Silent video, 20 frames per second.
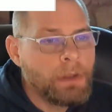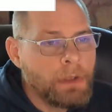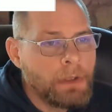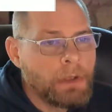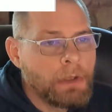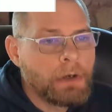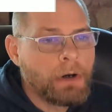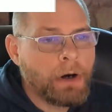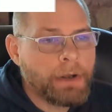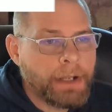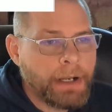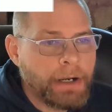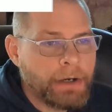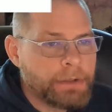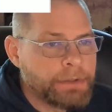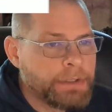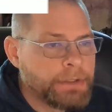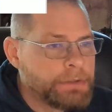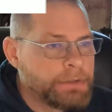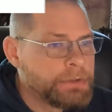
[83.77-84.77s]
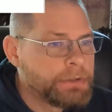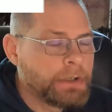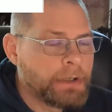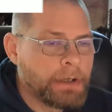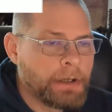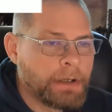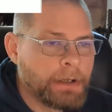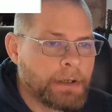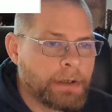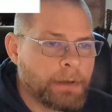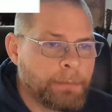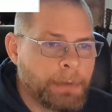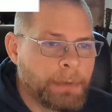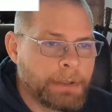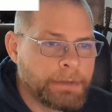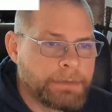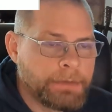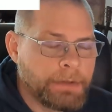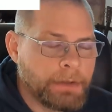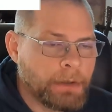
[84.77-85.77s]
on a Heritage,
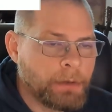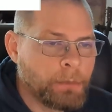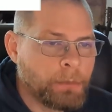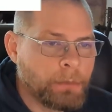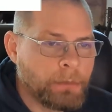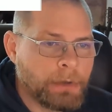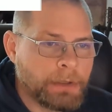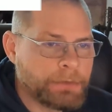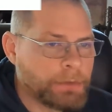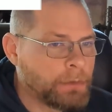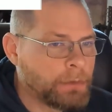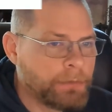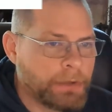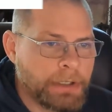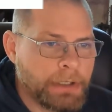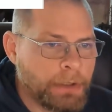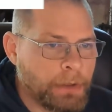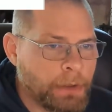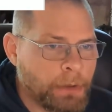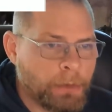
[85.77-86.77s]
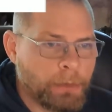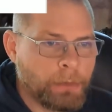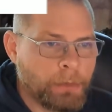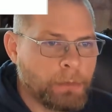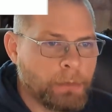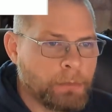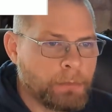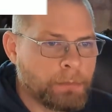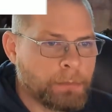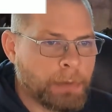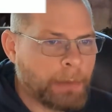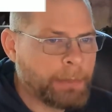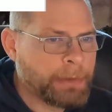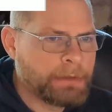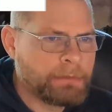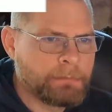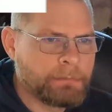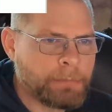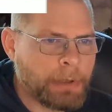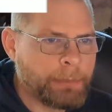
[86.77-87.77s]
but I saw a video, probably
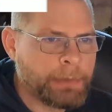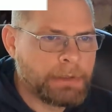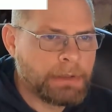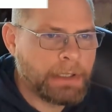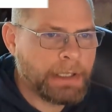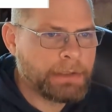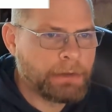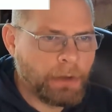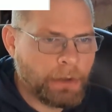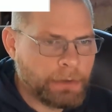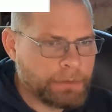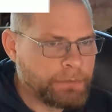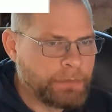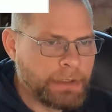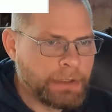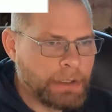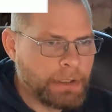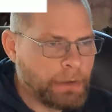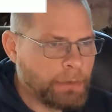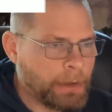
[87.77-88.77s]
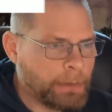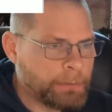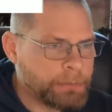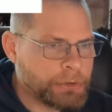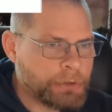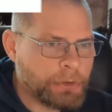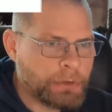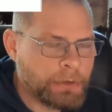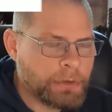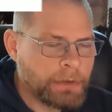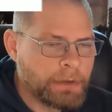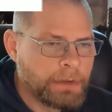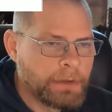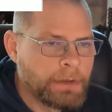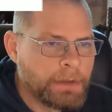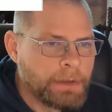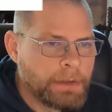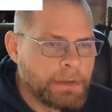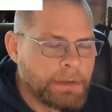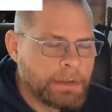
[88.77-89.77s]
Laidlaw's video, I'm sure,
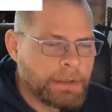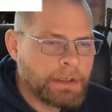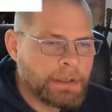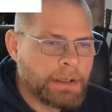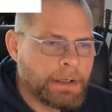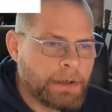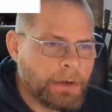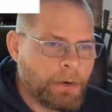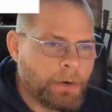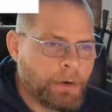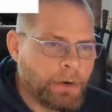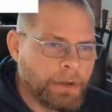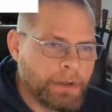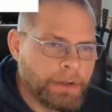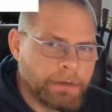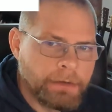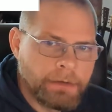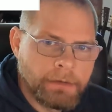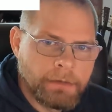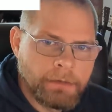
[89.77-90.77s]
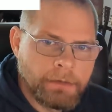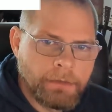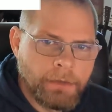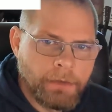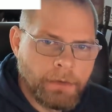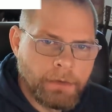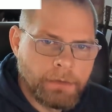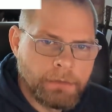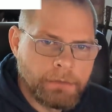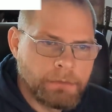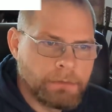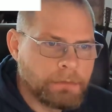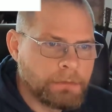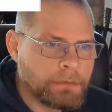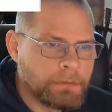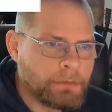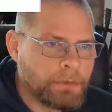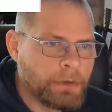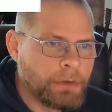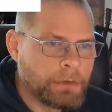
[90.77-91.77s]
on the
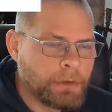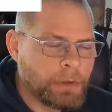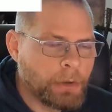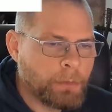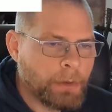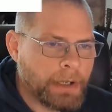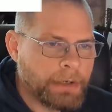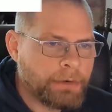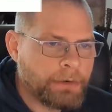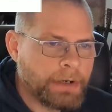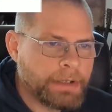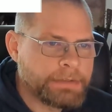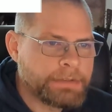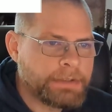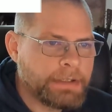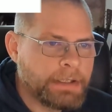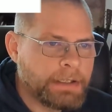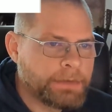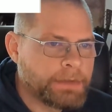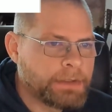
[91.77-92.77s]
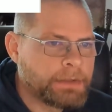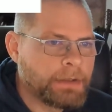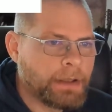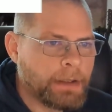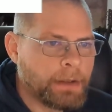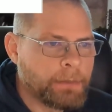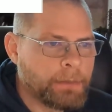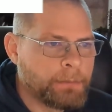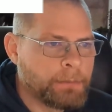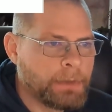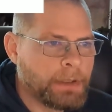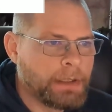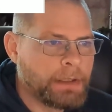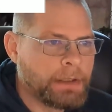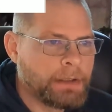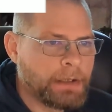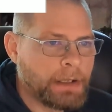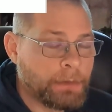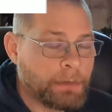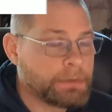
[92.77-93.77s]
Lowrider ST at the time,
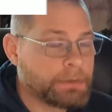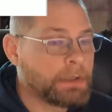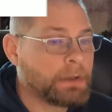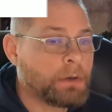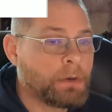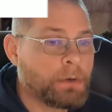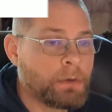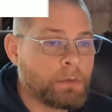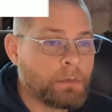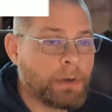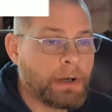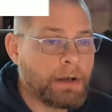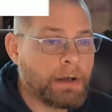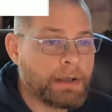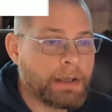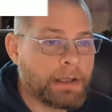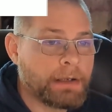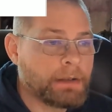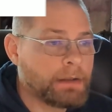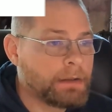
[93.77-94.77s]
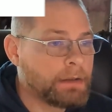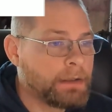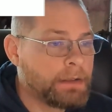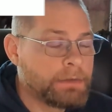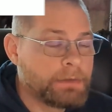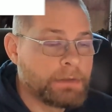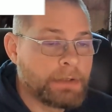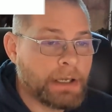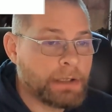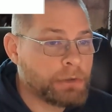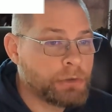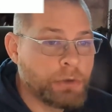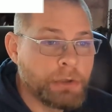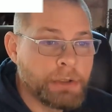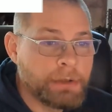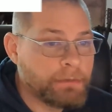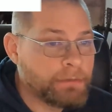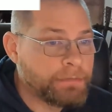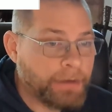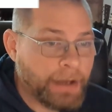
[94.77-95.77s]
and I was like, oh wow, I got it. And you couldn't
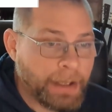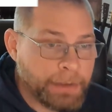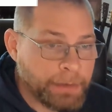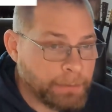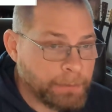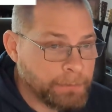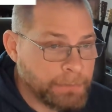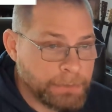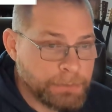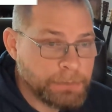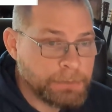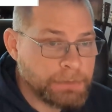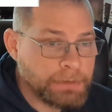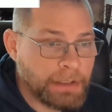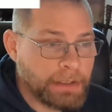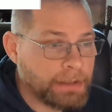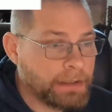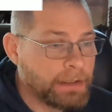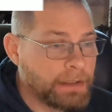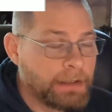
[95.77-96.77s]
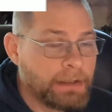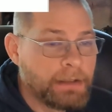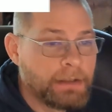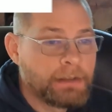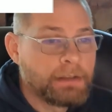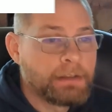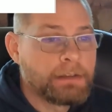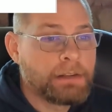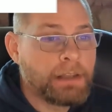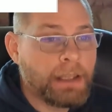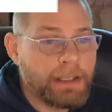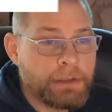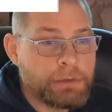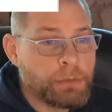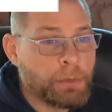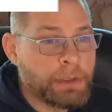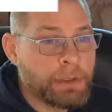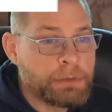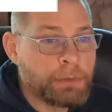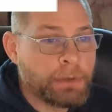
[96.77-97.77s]
even find them. This was like late
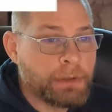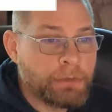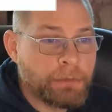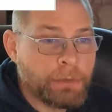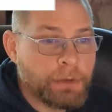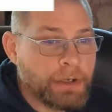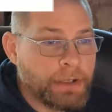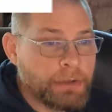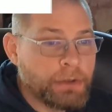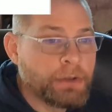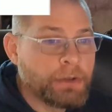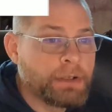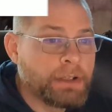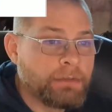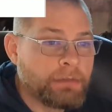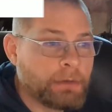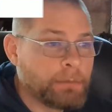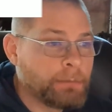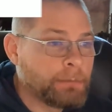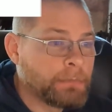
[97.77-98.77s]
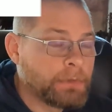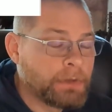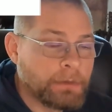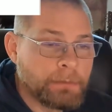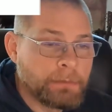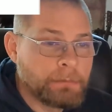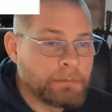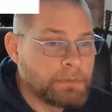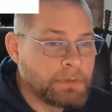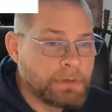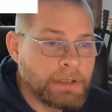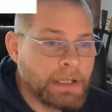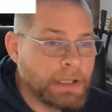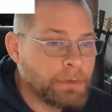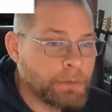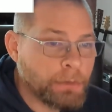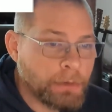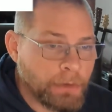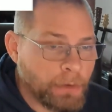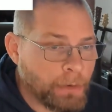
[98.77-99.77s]
2023. You couldn't even,
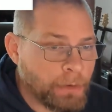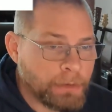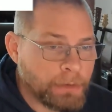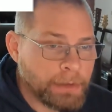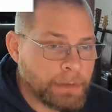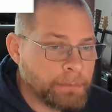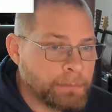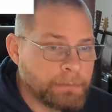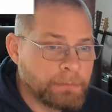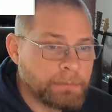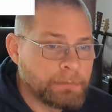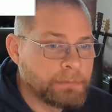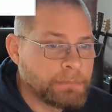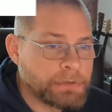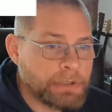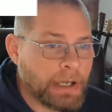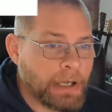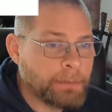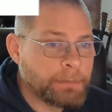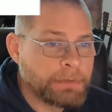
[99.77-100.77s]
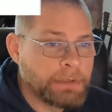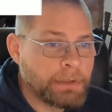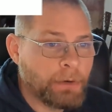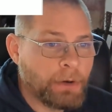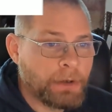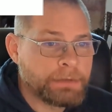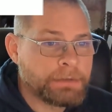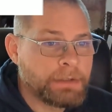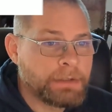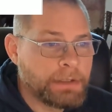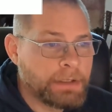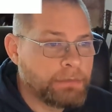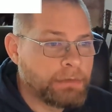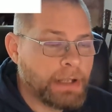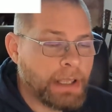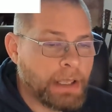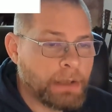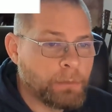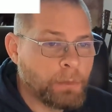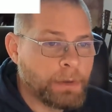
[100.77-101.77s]
neither of the Harley shops in Austin even
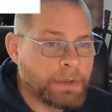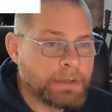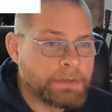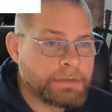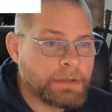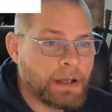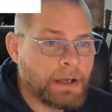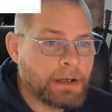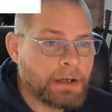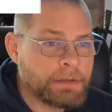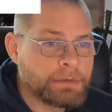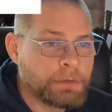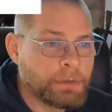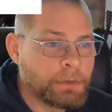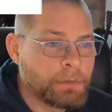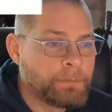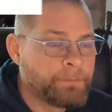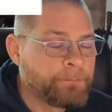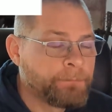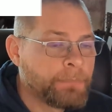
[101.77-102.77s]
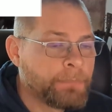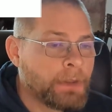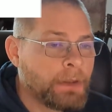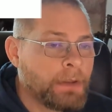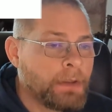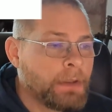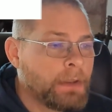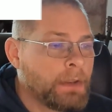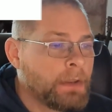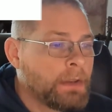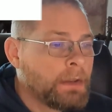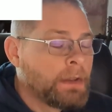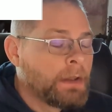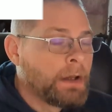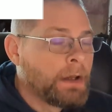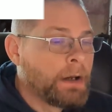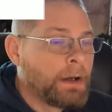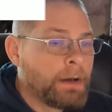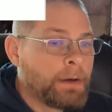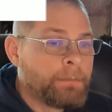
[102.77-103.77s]
had one in stock. So
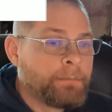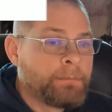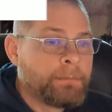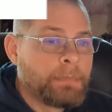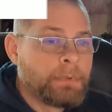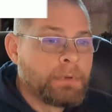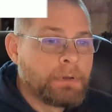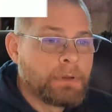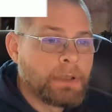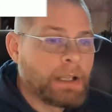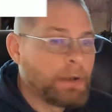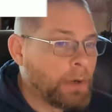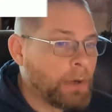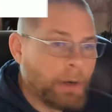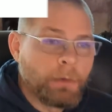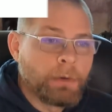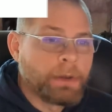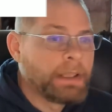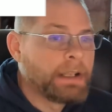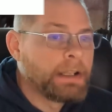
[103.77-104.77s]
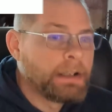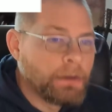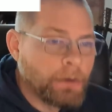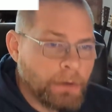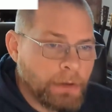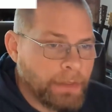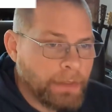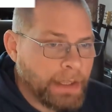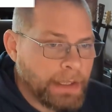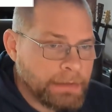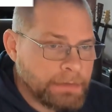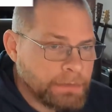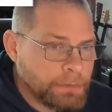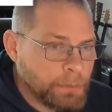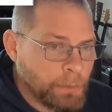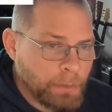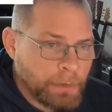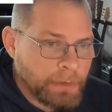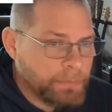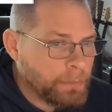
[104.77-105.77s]
anyway, I won't get into all that
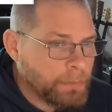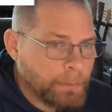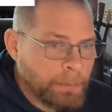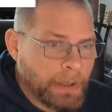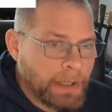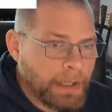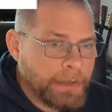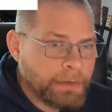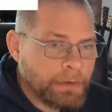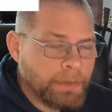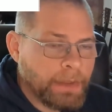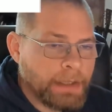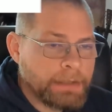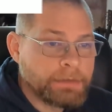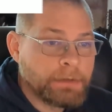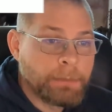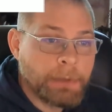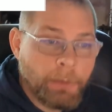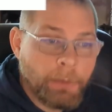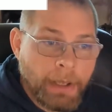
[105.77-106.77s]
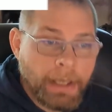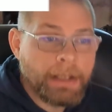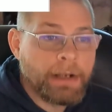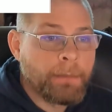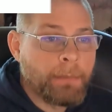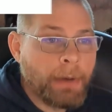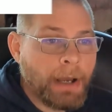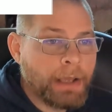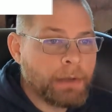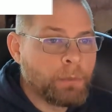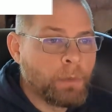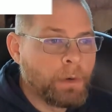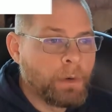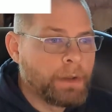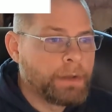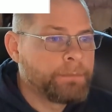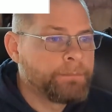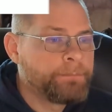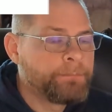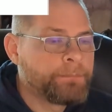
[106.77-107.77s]
story for behind all that stuff. Anyway, I ended up buying
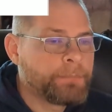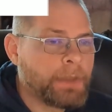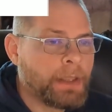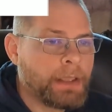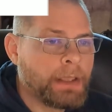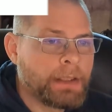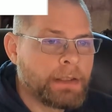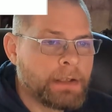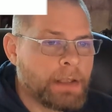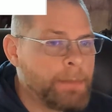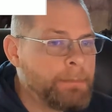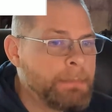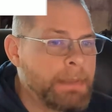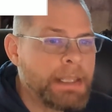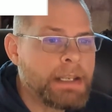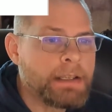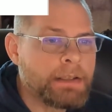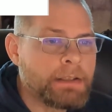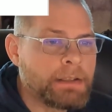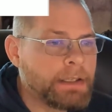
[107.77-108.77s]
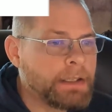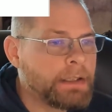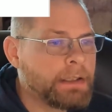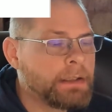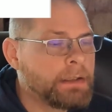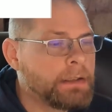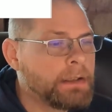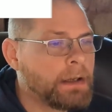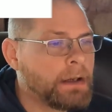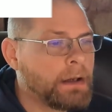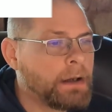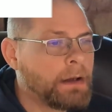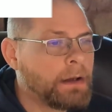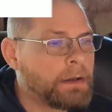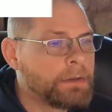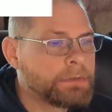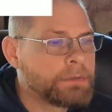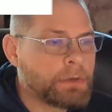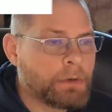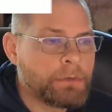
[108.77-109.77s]
one and immediately
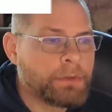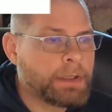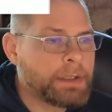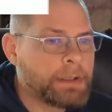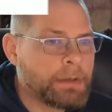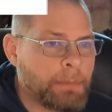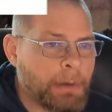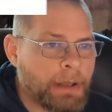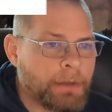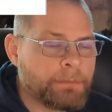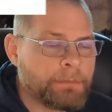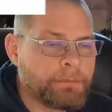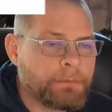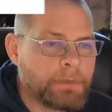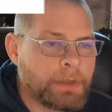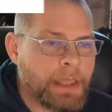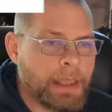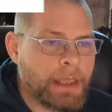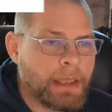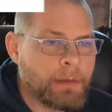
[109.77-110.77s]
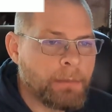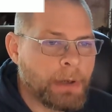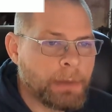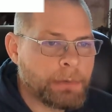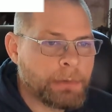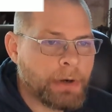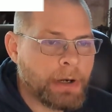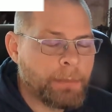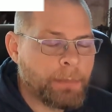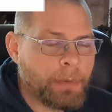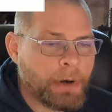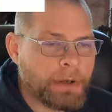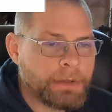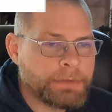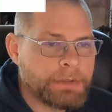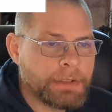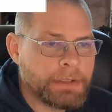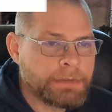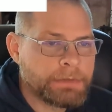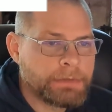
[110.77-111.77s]
started thinking about the cam upgrade
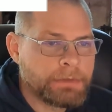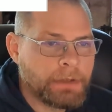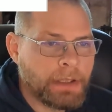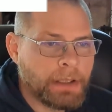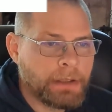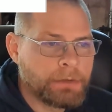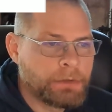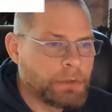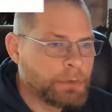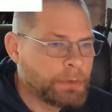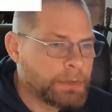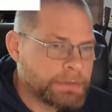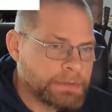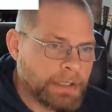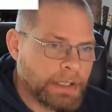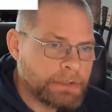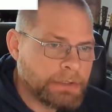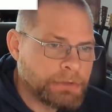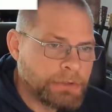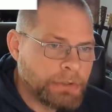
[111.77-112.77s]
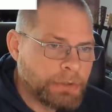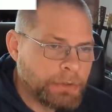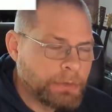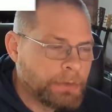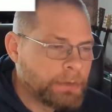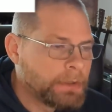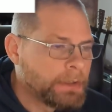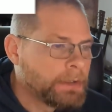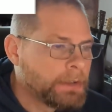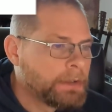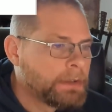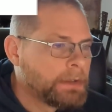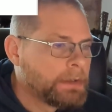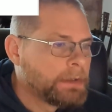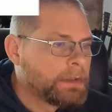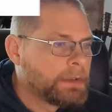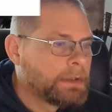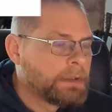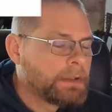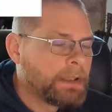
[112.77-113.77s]
process, doing a stage 2.
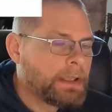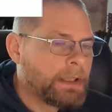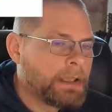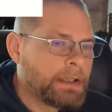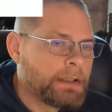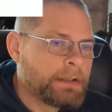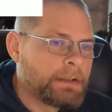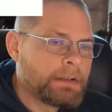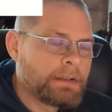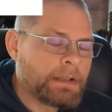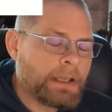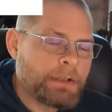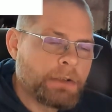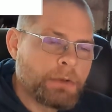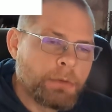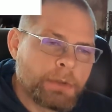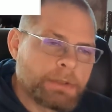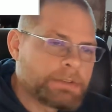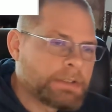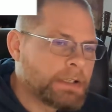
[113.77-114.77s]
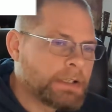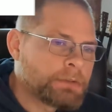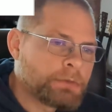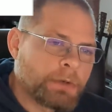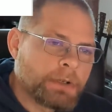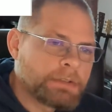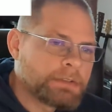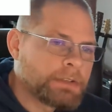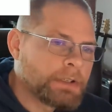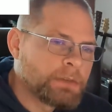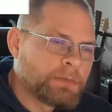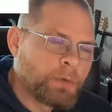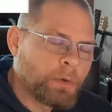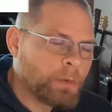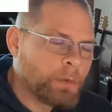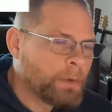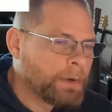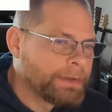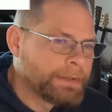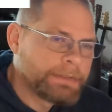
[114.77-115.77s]
And I knew what a stage 3 and stage 4
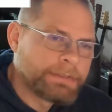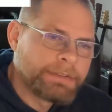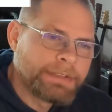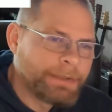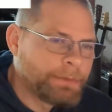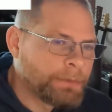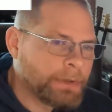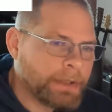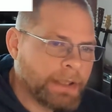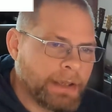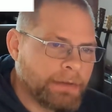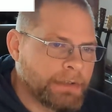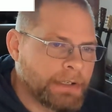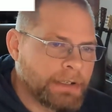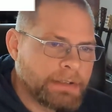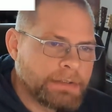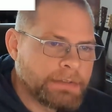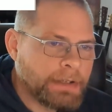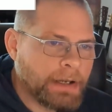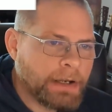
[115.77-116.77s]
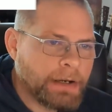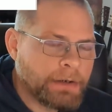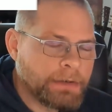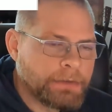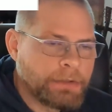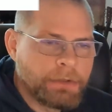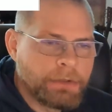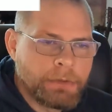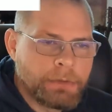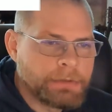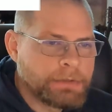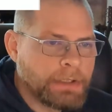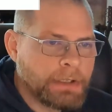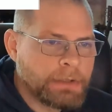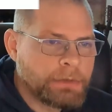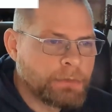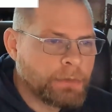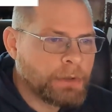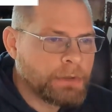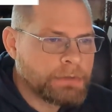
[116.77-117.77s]
was, didn't really have any desire to do a stage
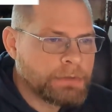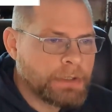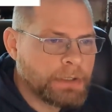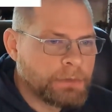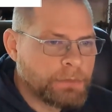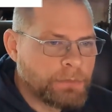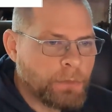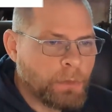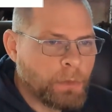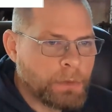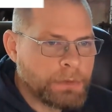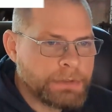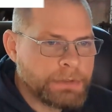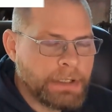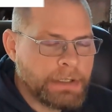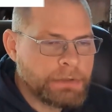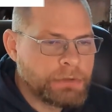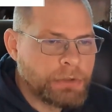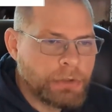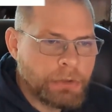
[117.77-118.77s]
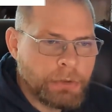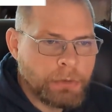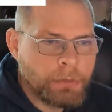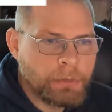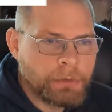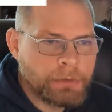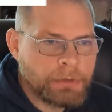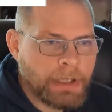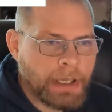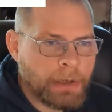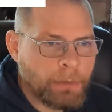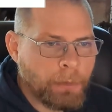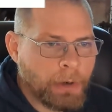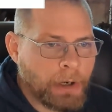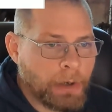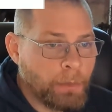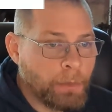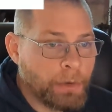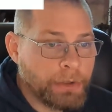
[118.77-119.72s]
3 or stage 4. Stage 2 was kind of where I wanted to